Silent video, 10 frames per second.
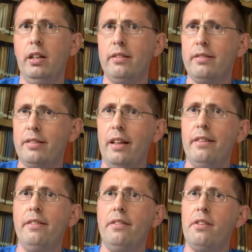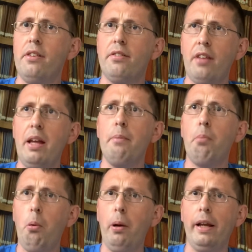said the same
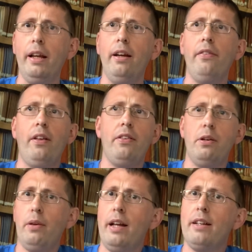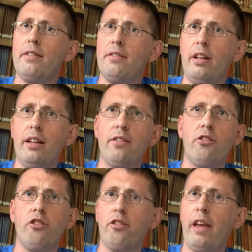point, that the United States
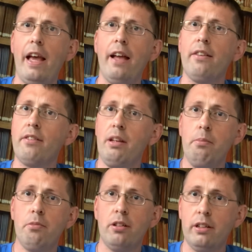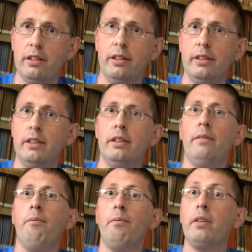just can't seem to
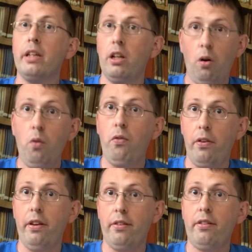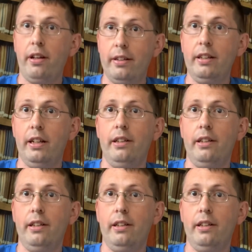get over this idea.